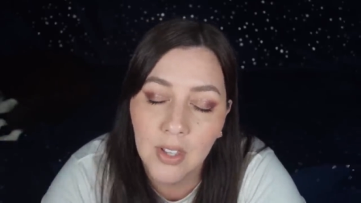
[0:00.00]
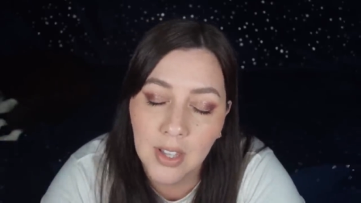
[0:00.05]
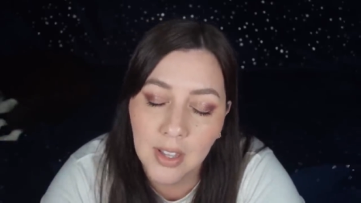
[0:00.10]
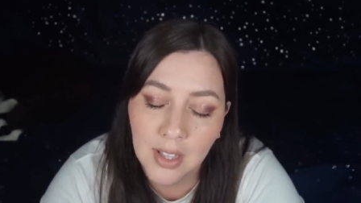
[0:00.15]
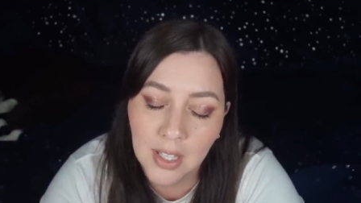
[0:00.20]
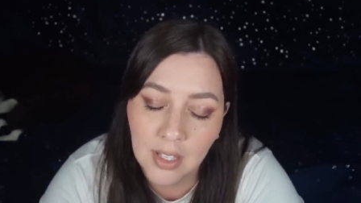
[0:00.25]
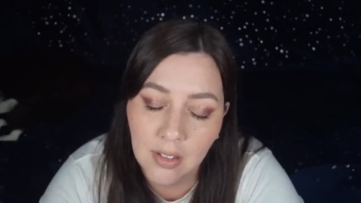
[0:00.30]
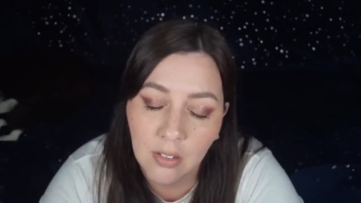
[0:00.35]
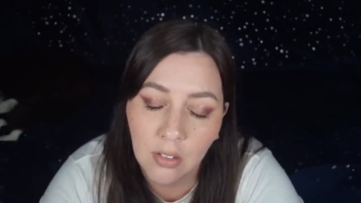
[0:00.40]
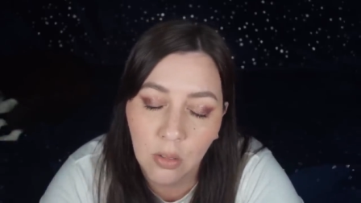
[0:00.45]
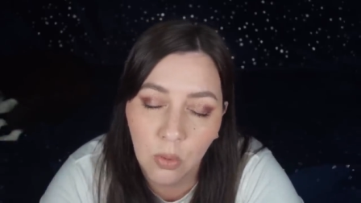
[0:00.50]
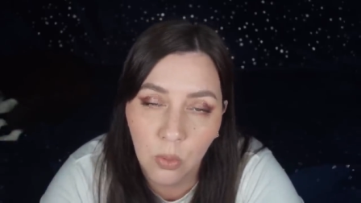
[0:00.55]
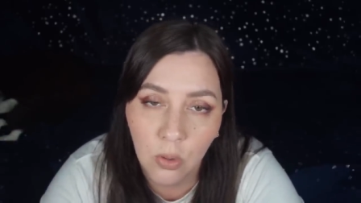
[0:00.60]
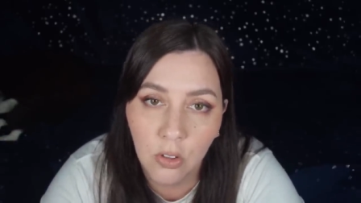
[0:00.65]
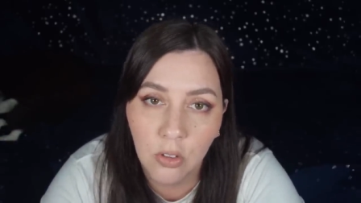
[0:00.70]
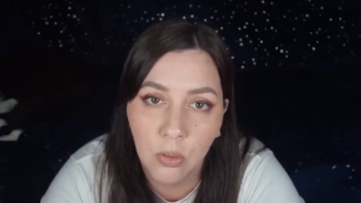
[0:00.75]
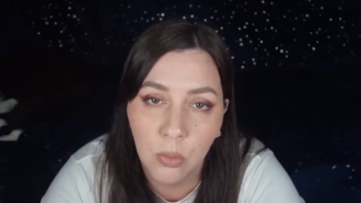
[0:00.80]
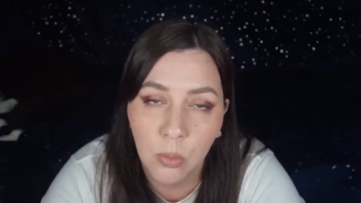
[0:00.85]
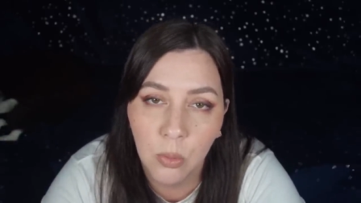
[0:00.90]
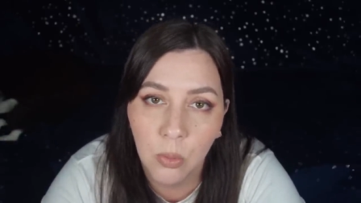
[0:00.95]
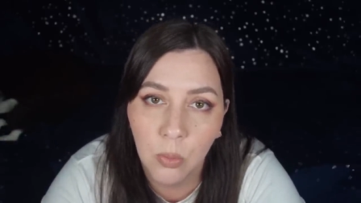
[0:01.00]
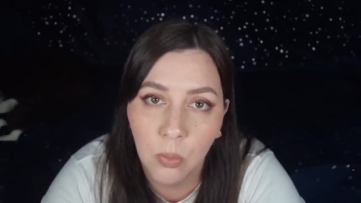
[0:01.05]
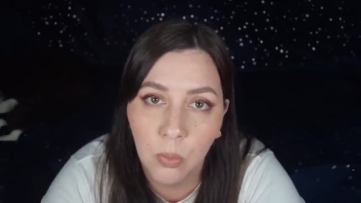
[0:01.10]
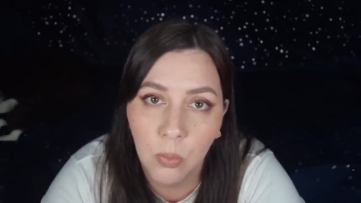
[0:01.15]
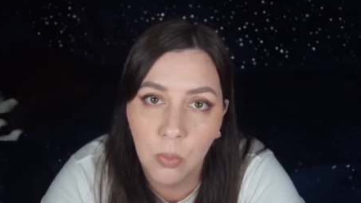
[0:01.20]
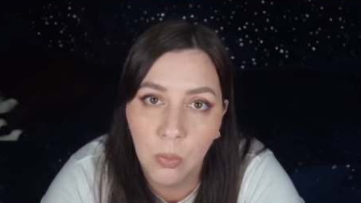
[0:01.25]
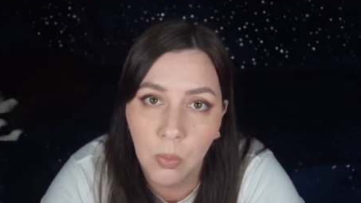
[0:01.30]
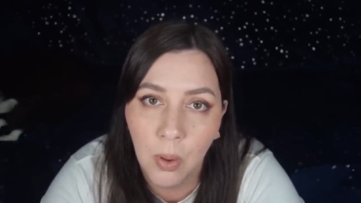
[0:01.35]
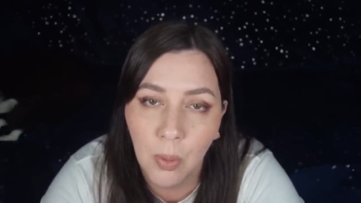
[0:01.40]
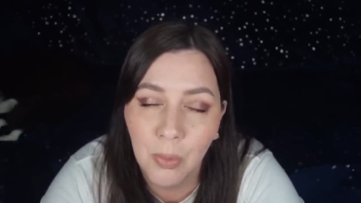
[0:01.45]
that these thorns were
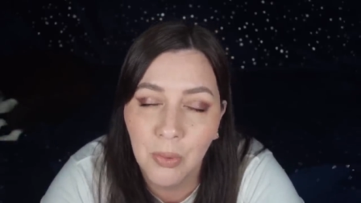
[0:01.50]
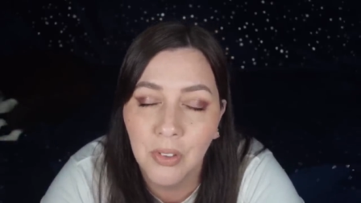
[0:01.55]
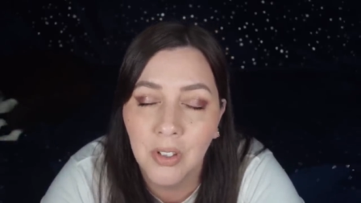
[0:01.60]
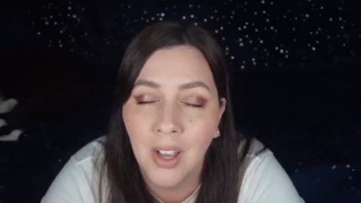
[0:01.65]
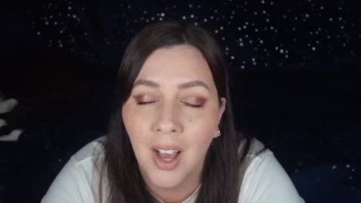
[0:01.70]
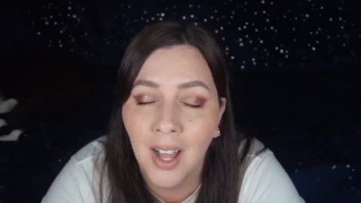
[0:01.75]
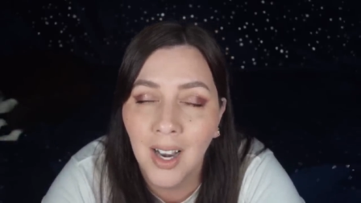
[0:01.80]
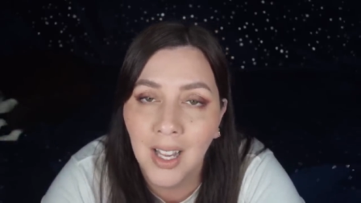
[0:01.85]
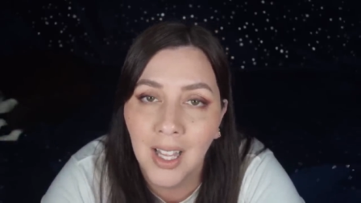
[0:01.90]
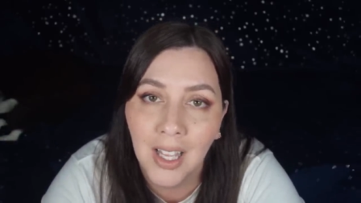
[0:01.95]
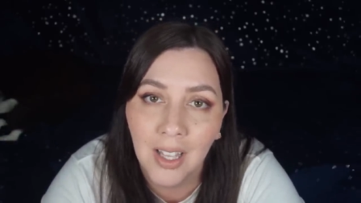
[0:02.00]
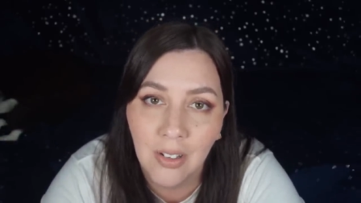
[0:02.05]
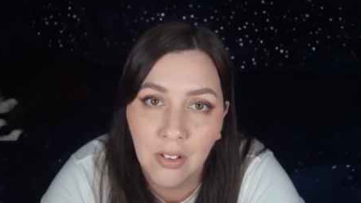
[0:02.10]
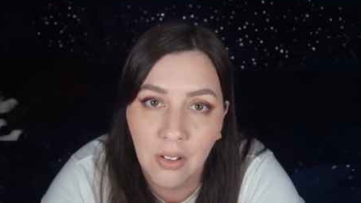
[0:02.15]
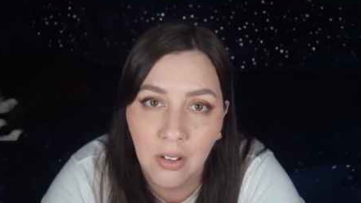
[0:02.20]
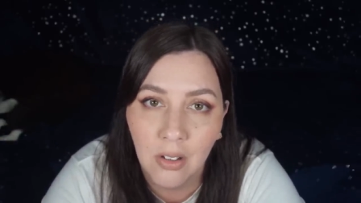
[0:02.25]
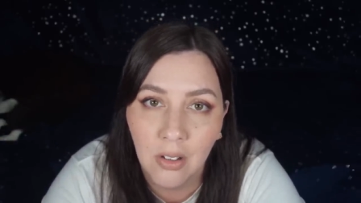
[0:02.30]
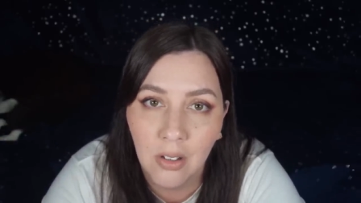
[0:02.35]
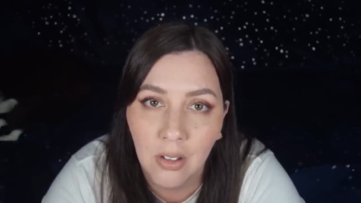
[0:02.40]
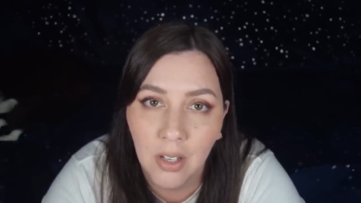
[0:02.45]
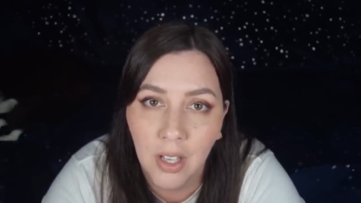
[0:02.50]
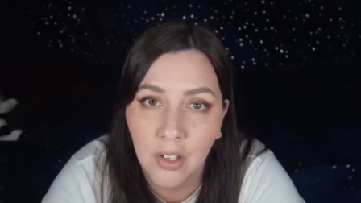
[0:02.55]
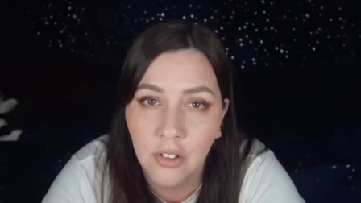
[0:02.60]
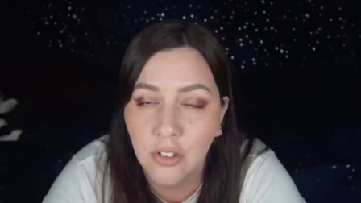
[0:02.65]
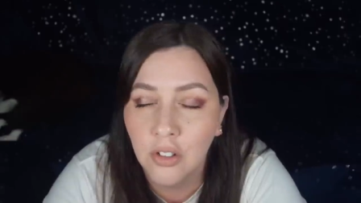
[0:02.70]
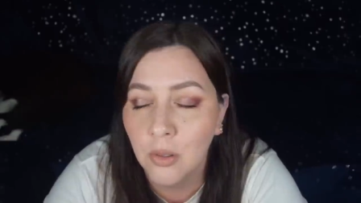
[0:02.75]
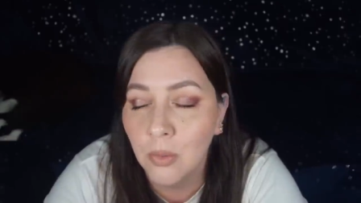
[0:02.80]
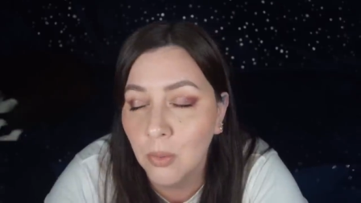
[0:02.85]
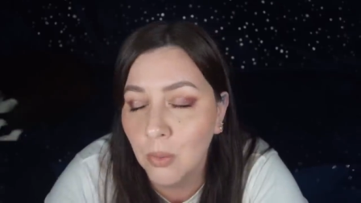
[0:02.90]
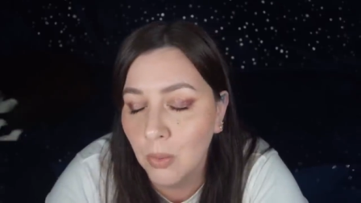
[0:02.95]
what was cutting into her as
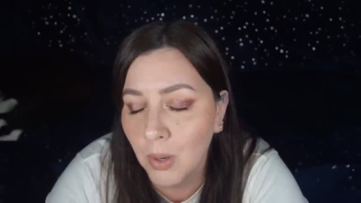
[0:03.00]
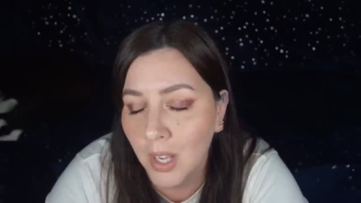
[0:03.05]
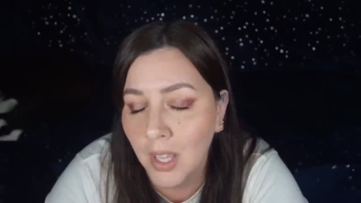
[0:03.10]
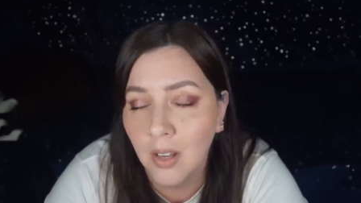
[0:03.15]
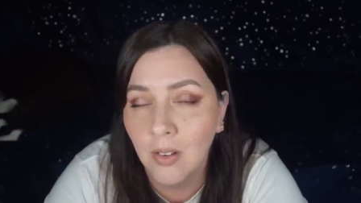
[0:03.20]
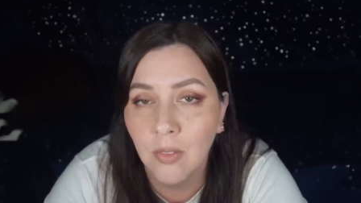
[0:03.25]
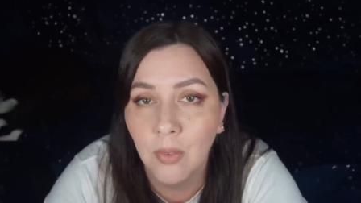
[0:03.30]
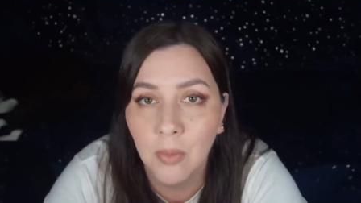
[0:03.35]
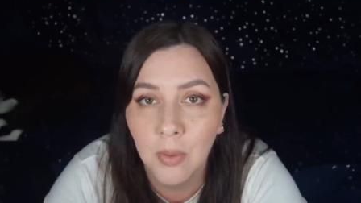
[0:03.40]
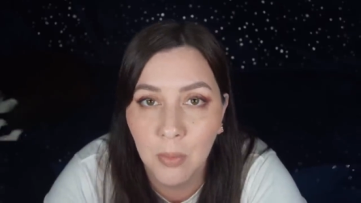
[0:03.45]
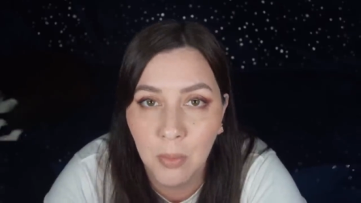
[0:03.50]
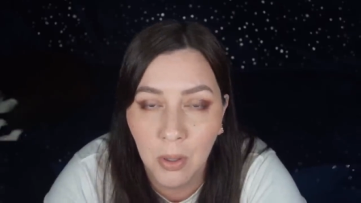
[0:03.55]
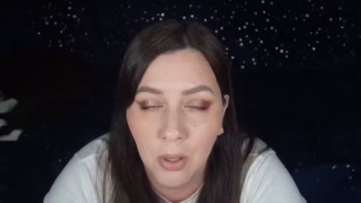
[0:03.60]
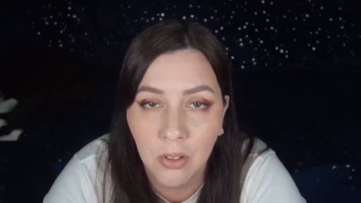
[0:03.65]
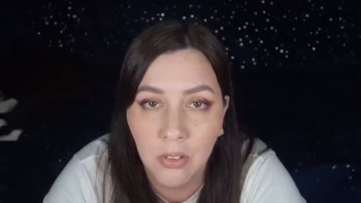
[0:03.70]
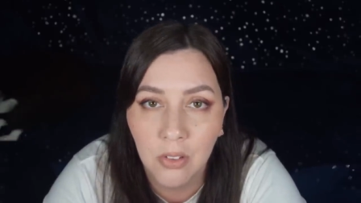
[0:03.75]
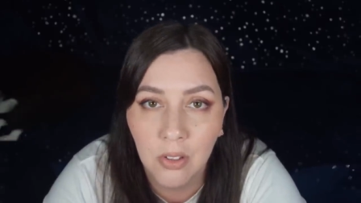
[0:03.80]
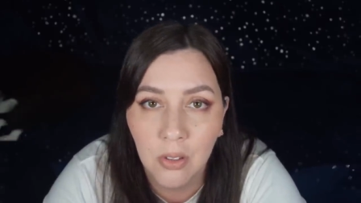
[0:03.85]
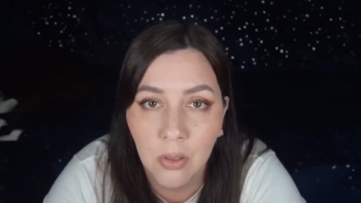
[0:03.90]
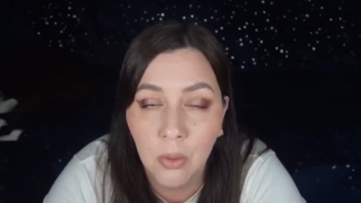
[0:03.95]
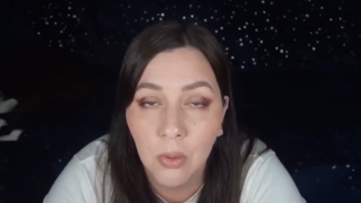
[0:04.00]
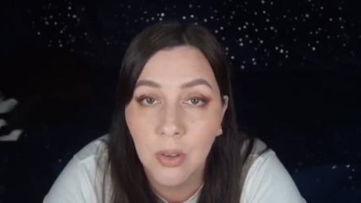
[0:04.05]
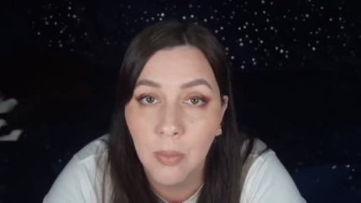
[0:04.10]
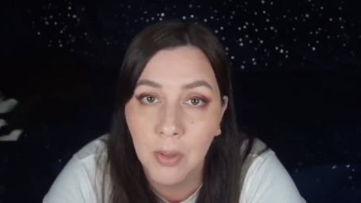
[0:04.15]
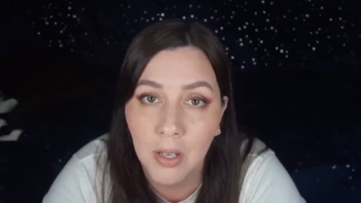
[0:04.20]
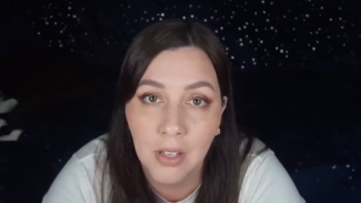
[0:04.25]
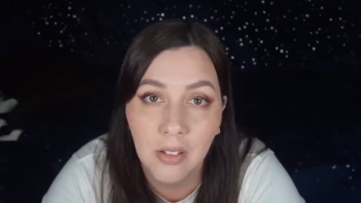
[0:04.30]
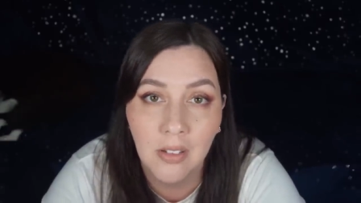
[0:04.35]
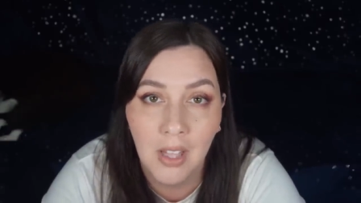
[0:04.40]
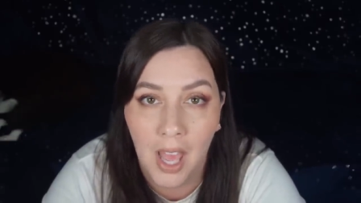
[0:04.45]
she ran from the person who had
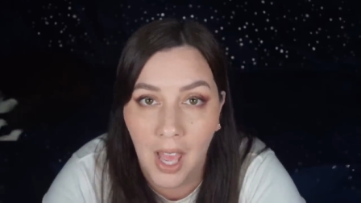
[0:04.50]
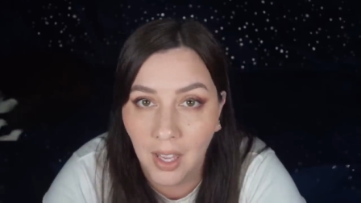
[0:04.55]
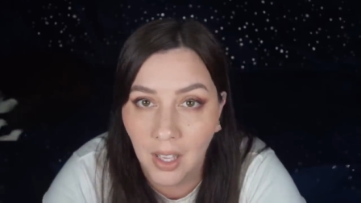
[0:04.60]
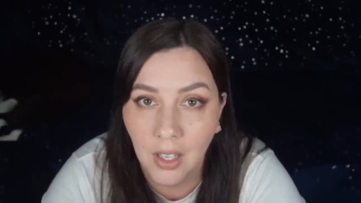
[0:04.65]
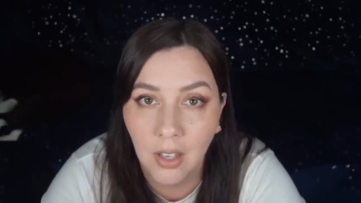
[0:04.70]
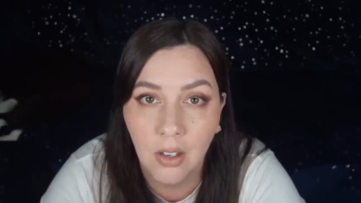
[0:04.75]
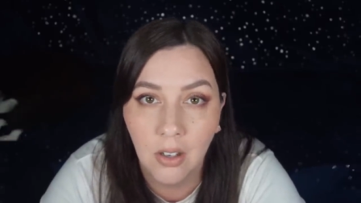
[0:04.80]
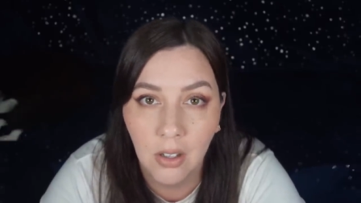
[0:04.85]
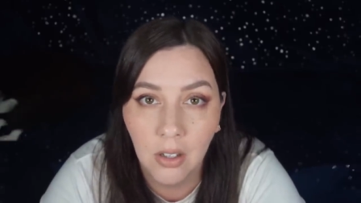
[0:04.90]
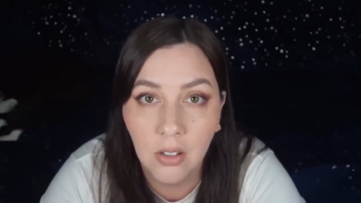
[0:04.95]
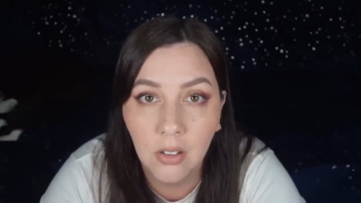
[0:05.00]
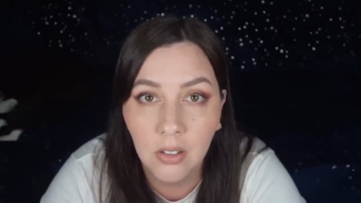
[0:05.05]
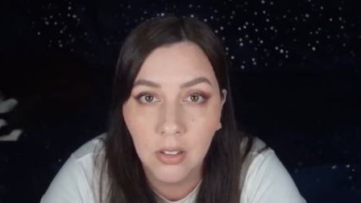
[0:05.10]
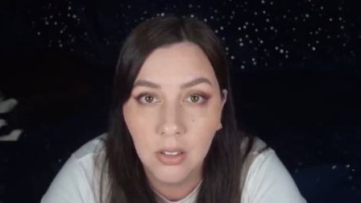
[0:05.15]
been attacking her.